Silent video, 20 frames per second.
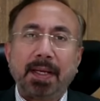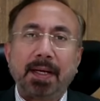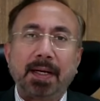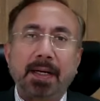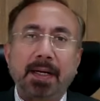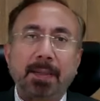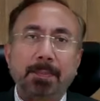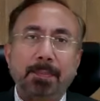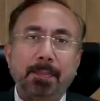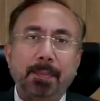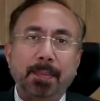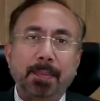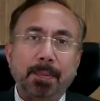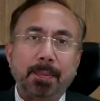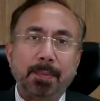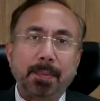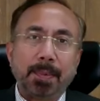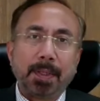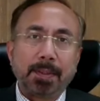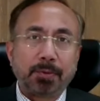uh,
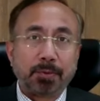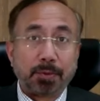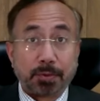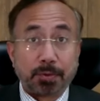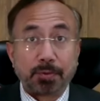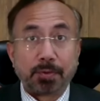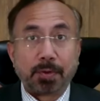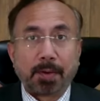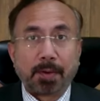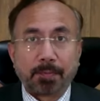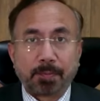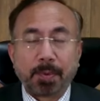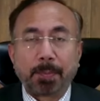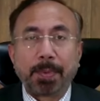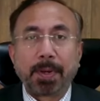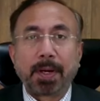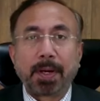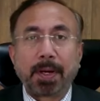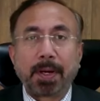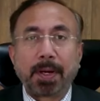uh those who have
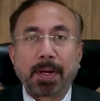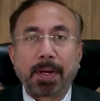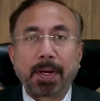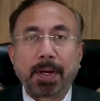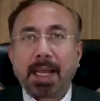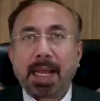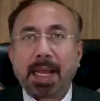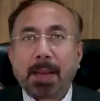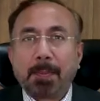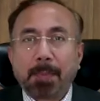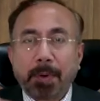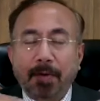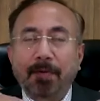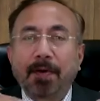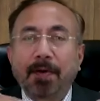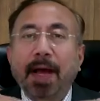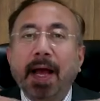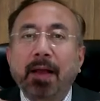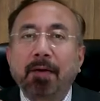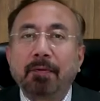prepared well
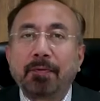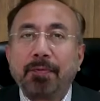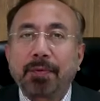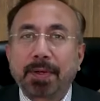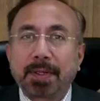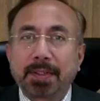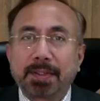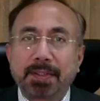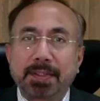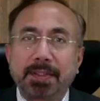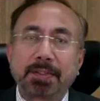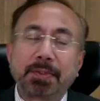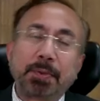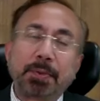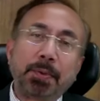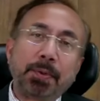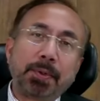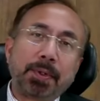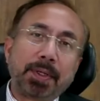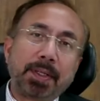above
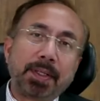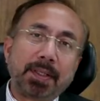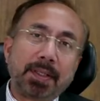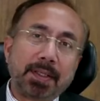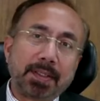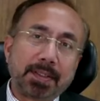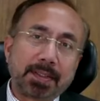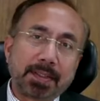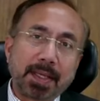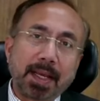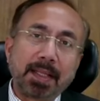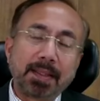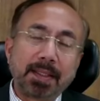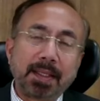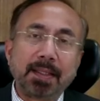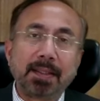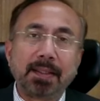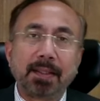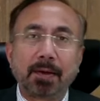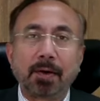average score in
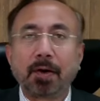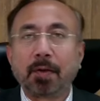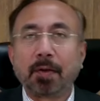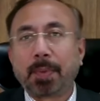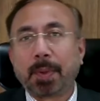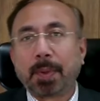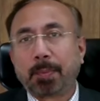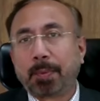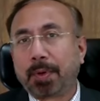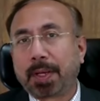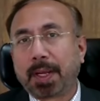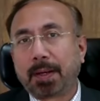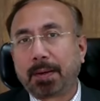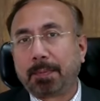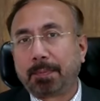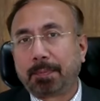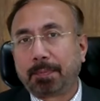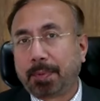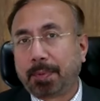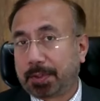this, and then a lot of people
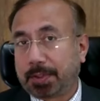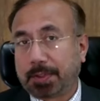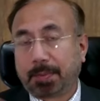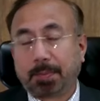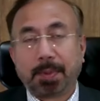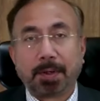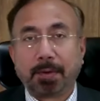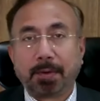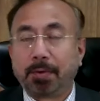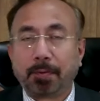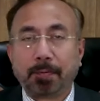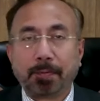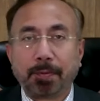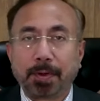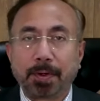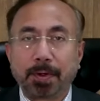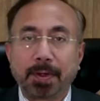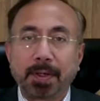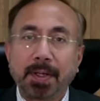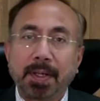can possibly go
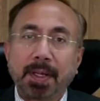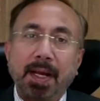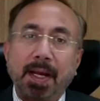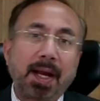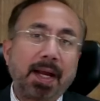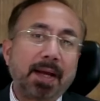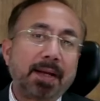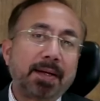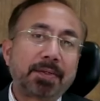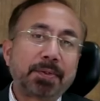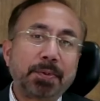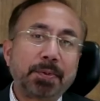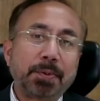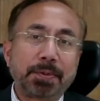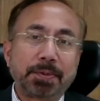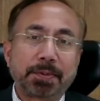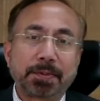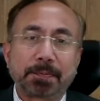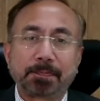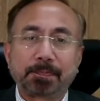for higher
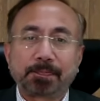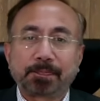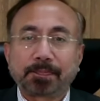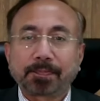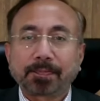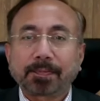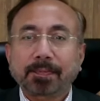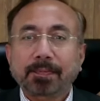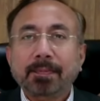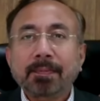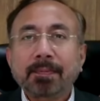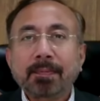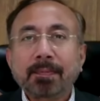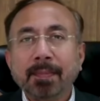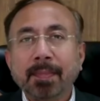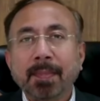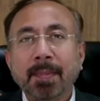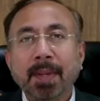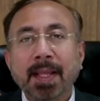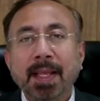scores.
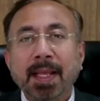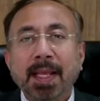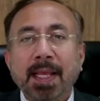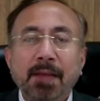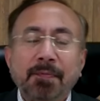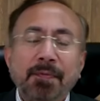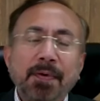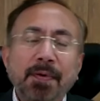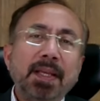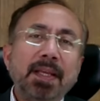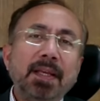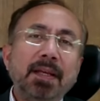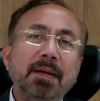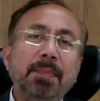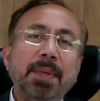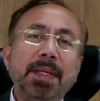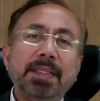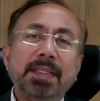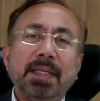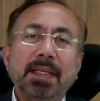If I
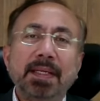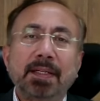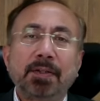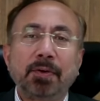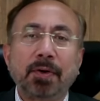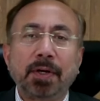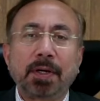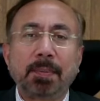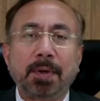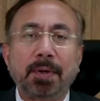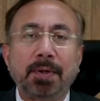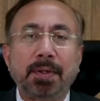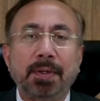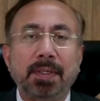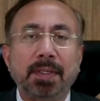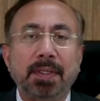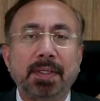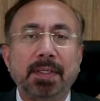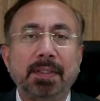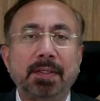basically talk
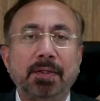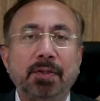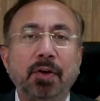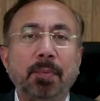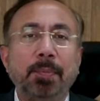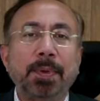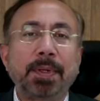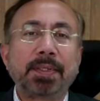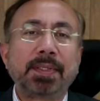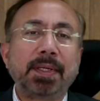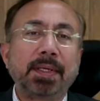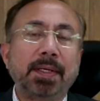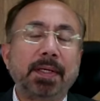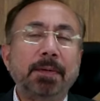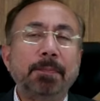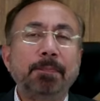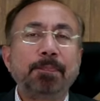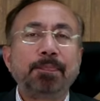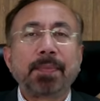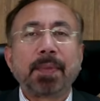about uh, the topics
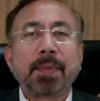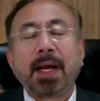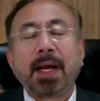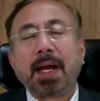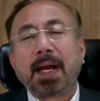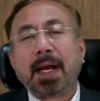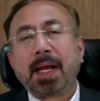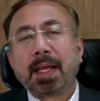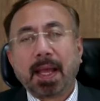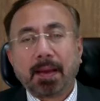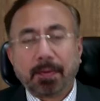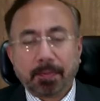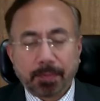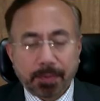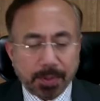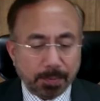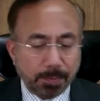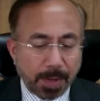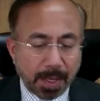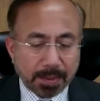here, I, I
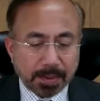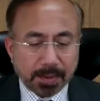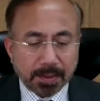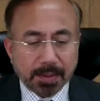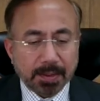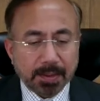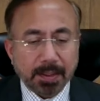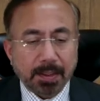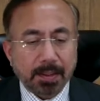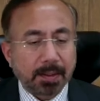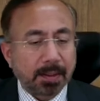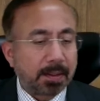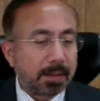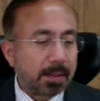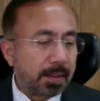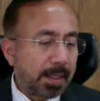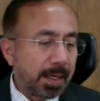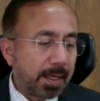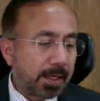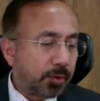would imagine these are
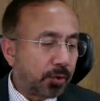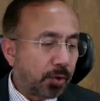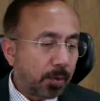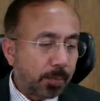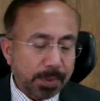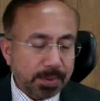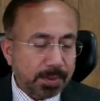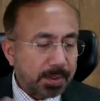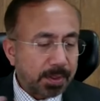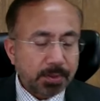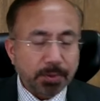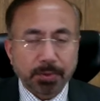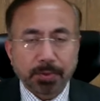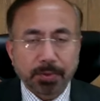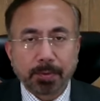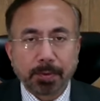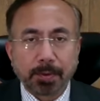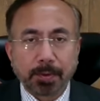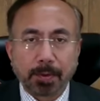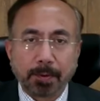the eight topics
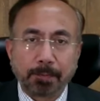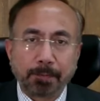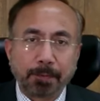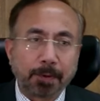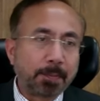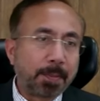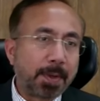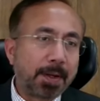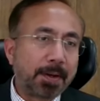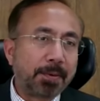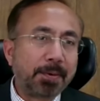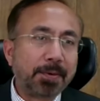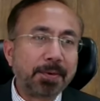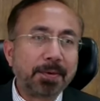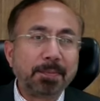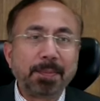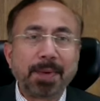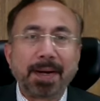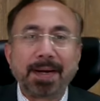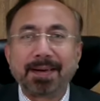just uh, for my
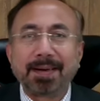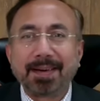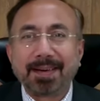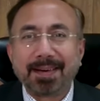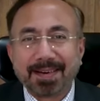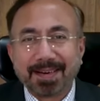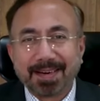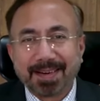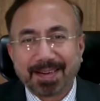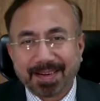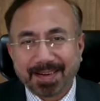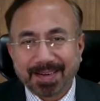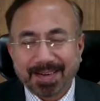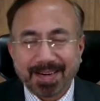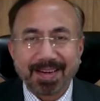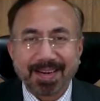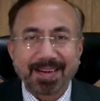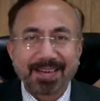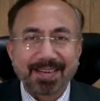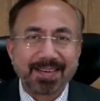own mental uh,
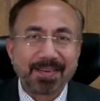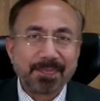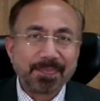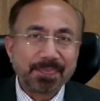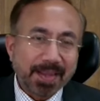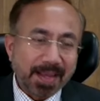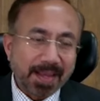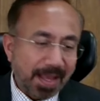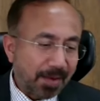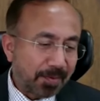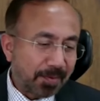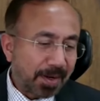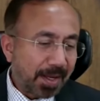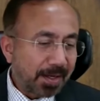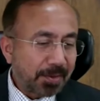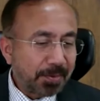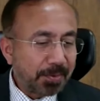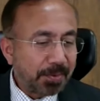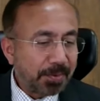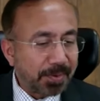connect. I would
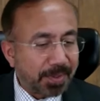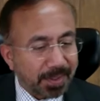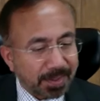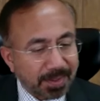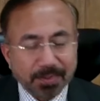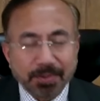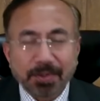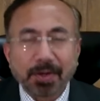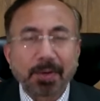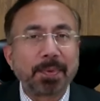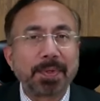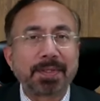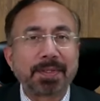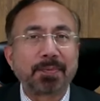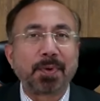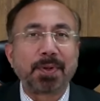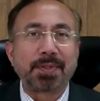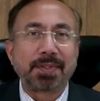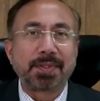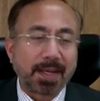like to read these
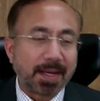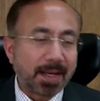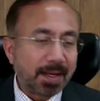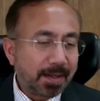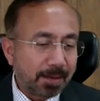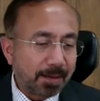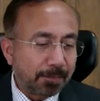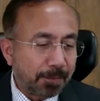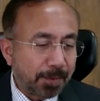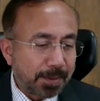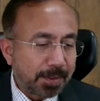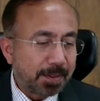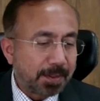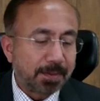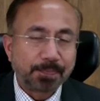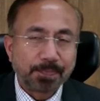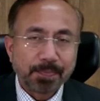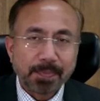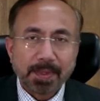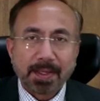topics once again. The
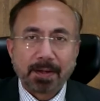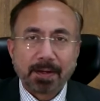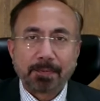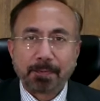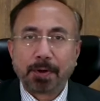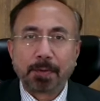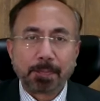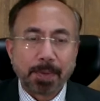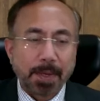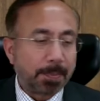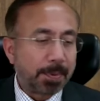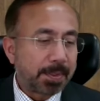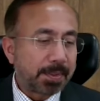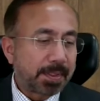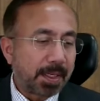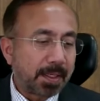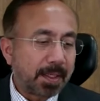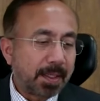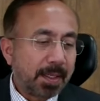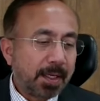first four papers
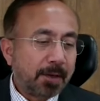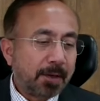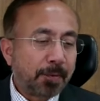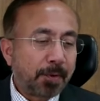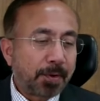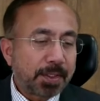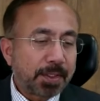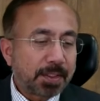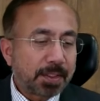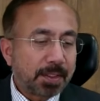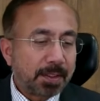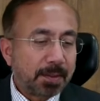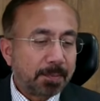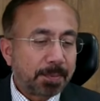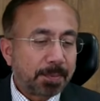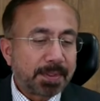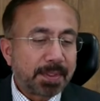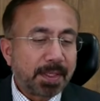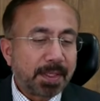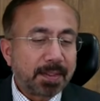are Forest
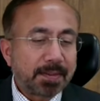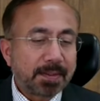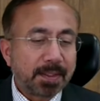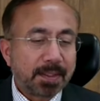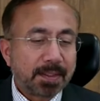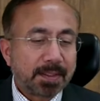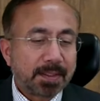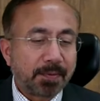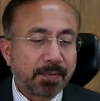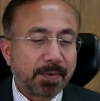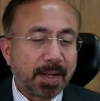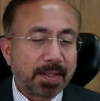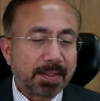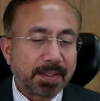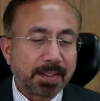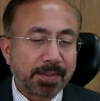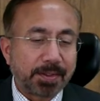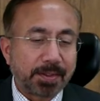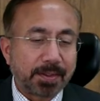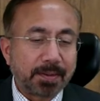Precedes
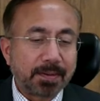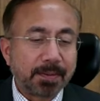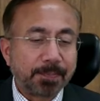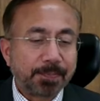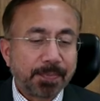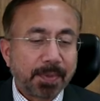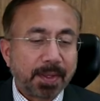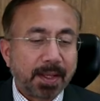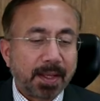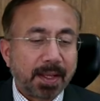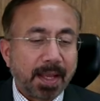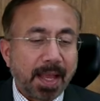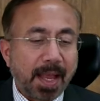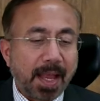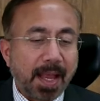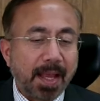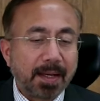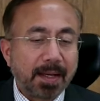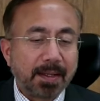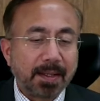Civilizations
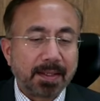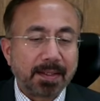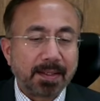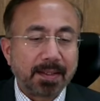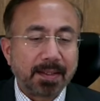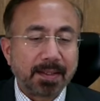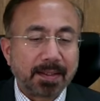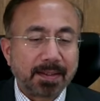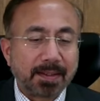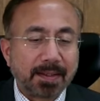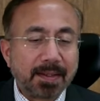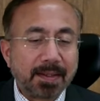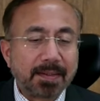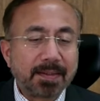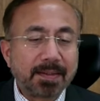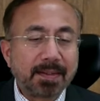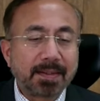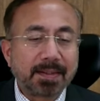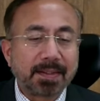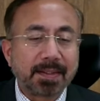and
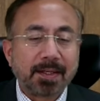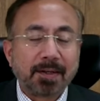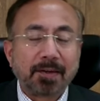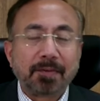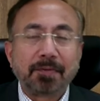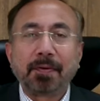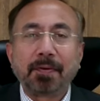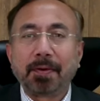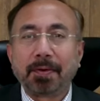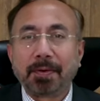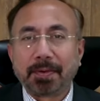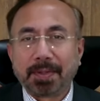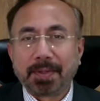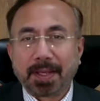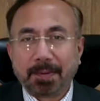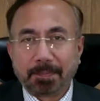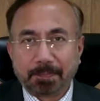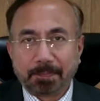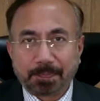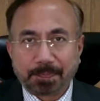Deserts Follow
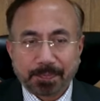Them.